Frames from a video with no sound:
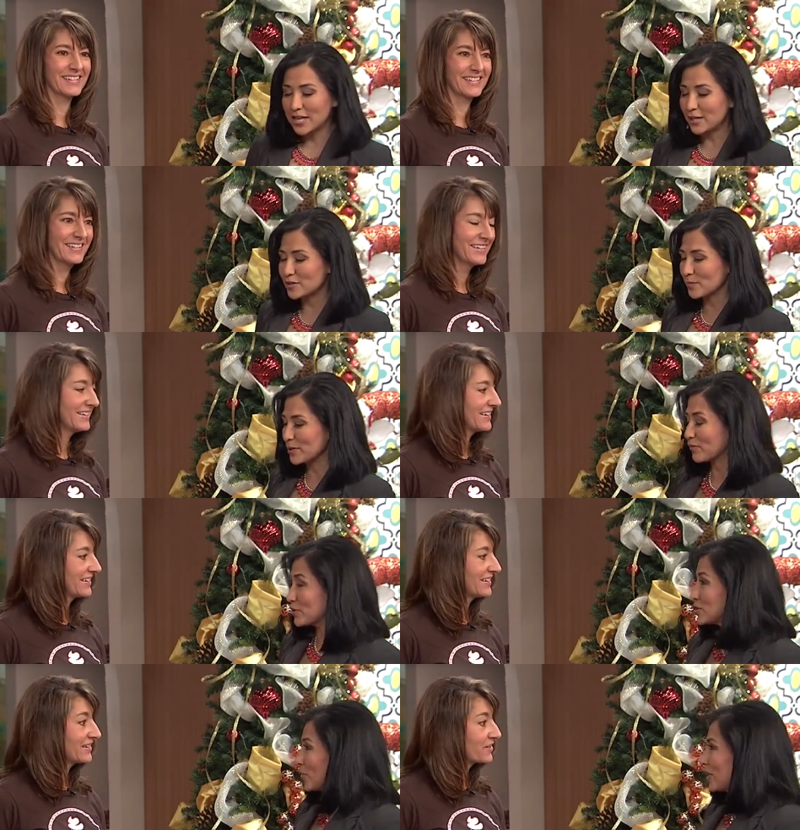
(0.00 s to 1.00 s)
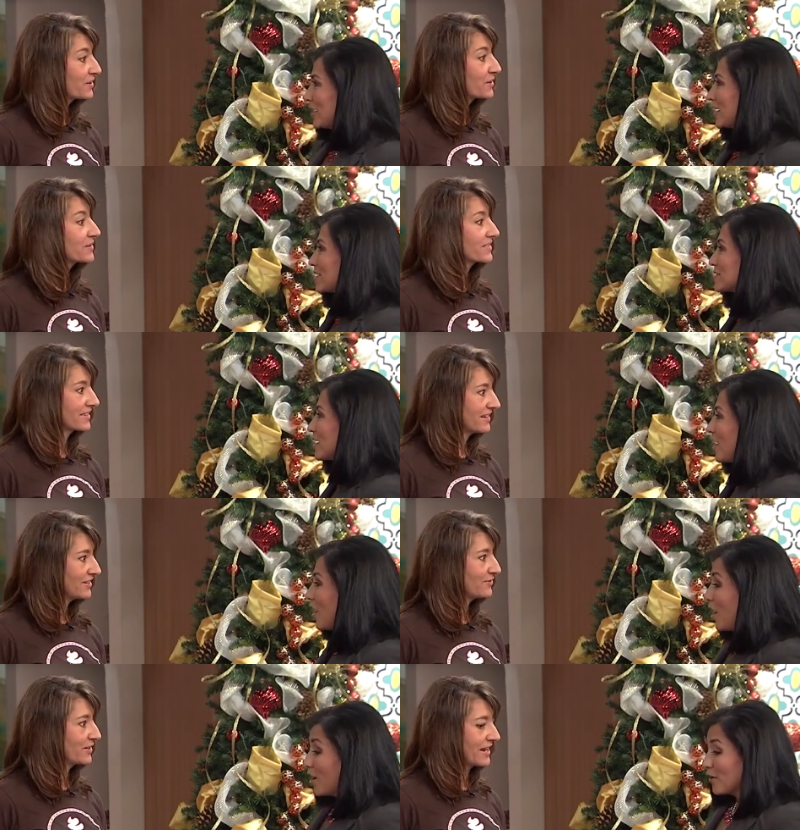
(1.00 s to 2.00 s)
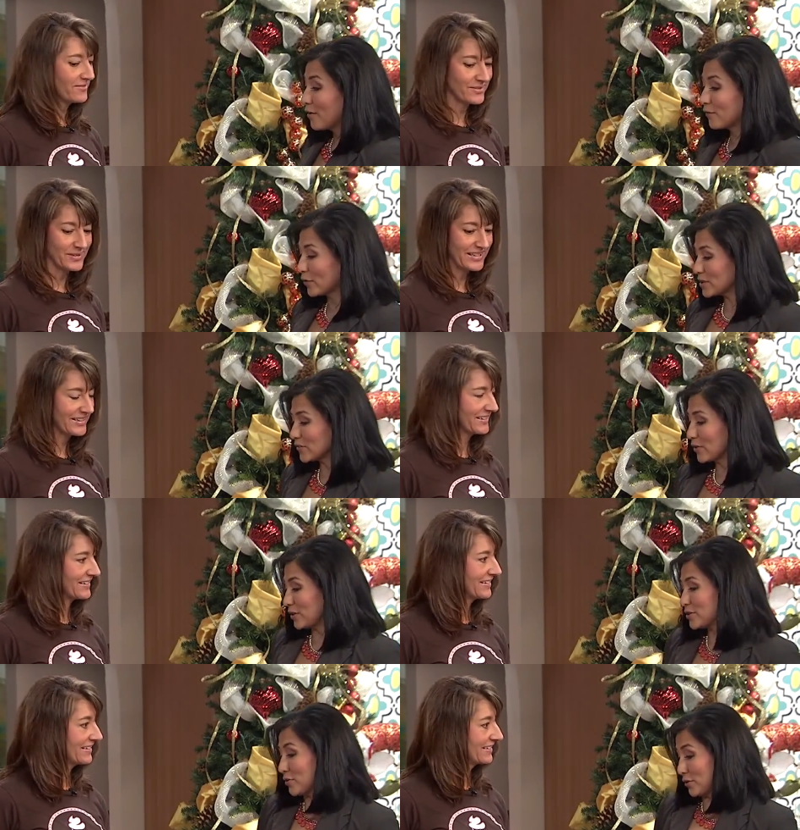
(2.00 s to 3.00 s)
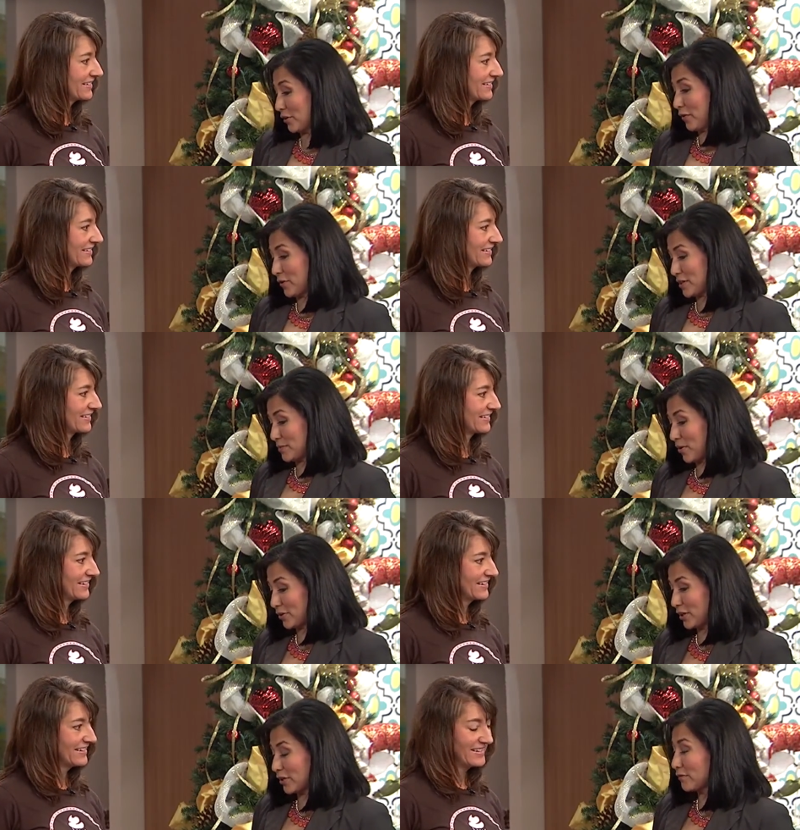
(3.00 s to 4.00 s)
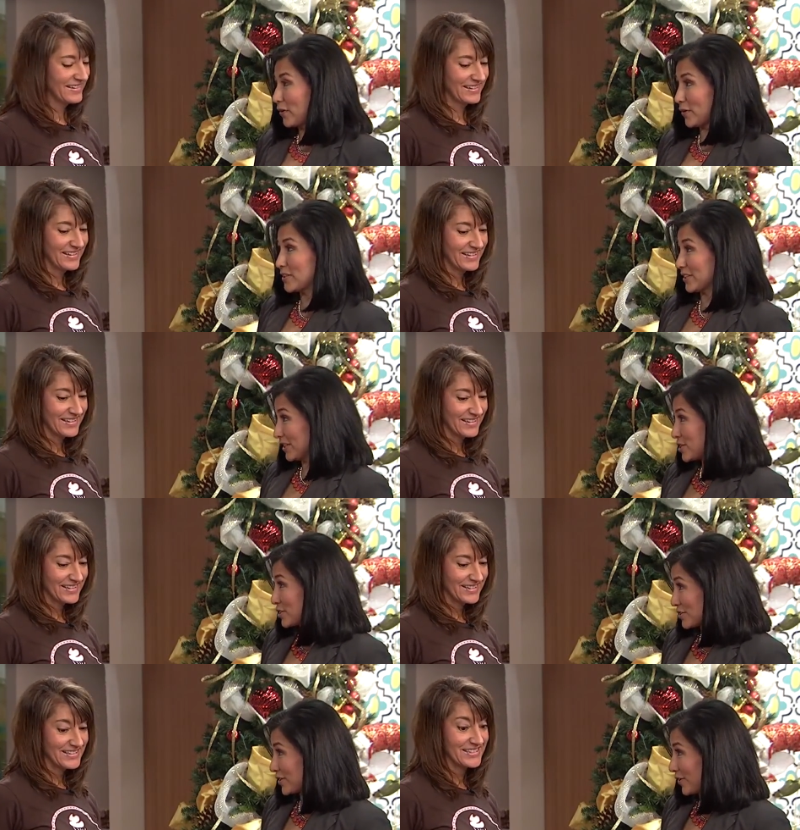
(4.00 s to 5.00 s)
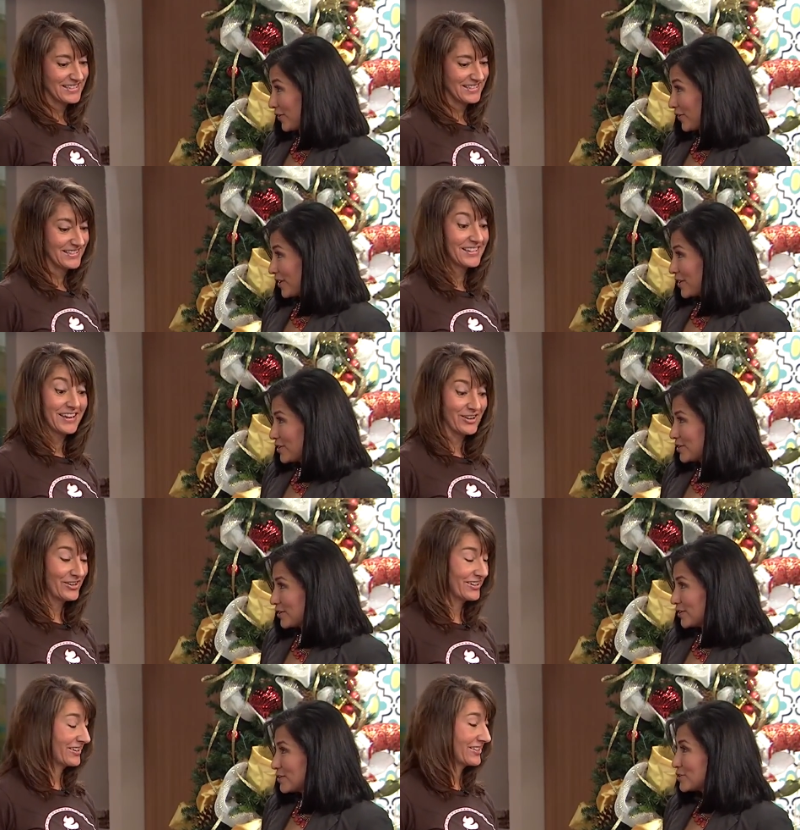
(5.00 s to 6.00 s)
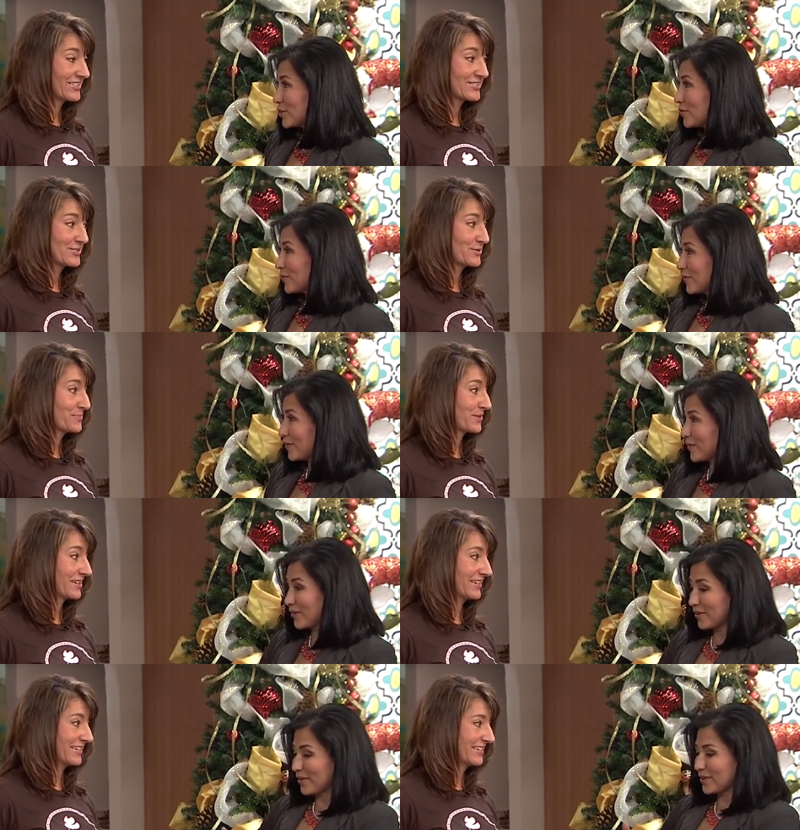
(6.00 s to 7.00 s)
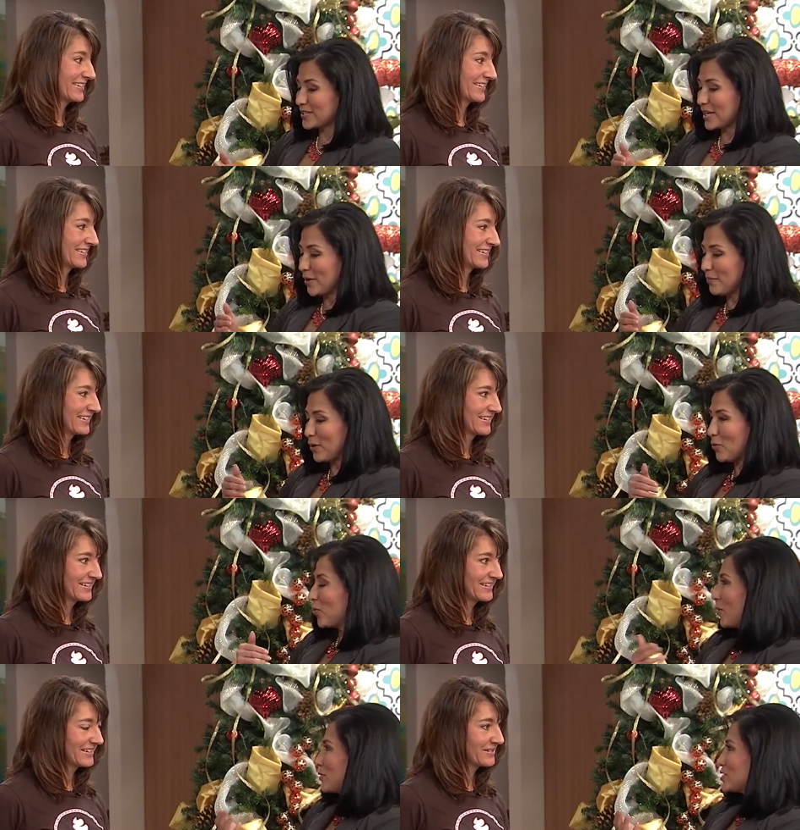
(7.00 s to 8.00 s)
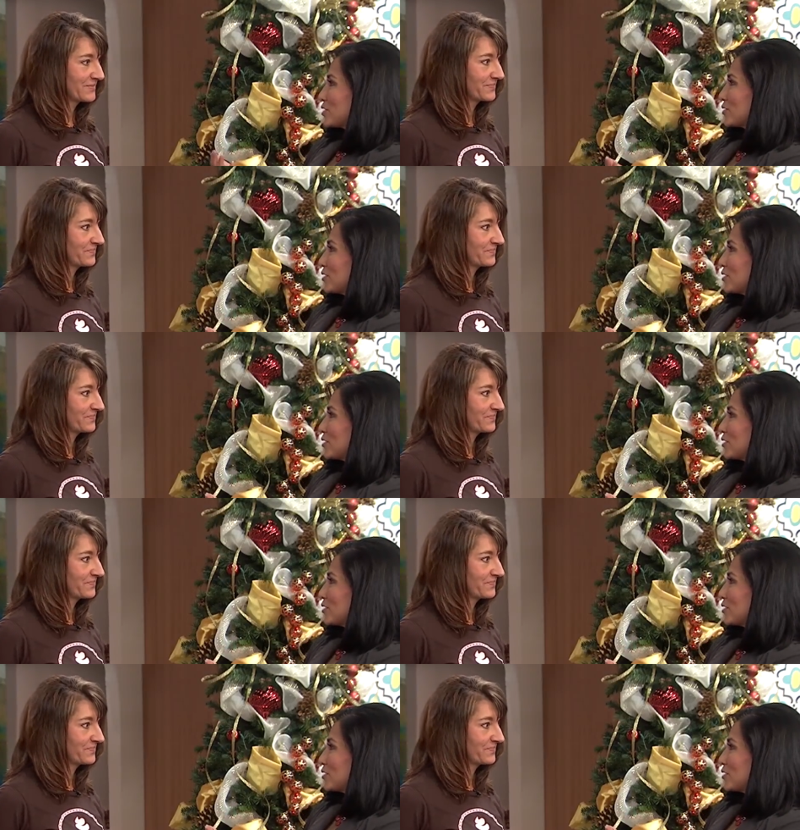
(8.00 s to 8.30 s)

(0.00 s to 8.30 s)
Speaker 1: thank you so much for joining us. Thank you for having First me. First of all, these don't look very small. They look very delicious, though. they are. They're so, super good. Tell me, what was your